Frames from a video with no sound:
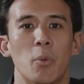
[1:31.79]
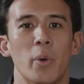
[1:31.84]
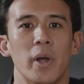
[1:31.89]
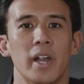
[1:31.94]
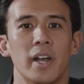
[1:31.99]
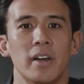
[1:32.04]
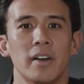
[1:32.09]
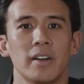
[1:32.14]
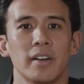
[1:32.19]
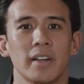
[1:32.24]

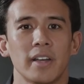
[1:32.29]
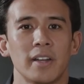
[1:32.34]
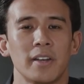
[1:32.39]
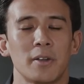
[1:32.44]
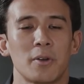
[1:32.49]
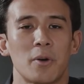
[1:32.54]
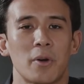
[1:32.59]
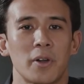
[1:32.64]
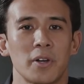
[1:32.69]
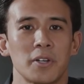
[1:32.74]
aware
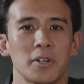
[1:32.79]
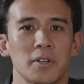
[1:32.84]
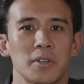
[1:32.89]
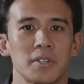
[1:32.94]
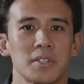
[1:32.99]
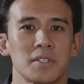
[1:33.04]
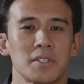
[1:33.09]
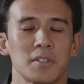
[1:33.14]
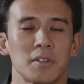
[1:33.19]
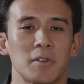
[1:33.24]
and
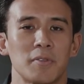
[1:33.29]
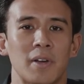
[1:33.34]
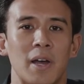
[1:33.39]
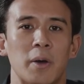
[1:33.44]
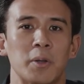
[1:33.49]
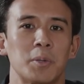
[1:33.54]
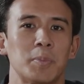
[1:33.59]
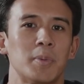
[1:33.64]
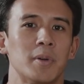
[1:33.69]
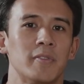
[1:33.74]
cautious of
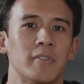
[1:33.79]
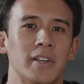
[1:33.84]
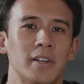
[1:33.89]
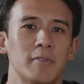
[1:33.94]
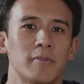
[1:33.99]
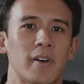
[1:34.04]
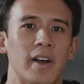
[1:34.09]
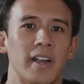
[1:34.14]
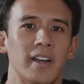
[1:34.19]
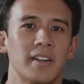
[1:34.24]
how to
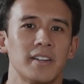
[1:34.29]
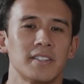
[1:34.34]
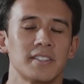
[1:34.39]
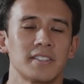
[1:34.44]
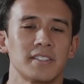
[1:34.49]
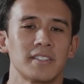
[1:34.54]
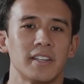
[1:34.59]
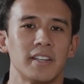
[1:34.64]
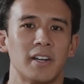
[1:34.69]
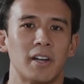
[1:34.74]
prevent
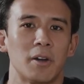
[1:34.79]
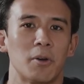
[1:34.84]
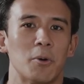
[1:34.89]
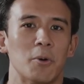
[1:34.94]
fires in our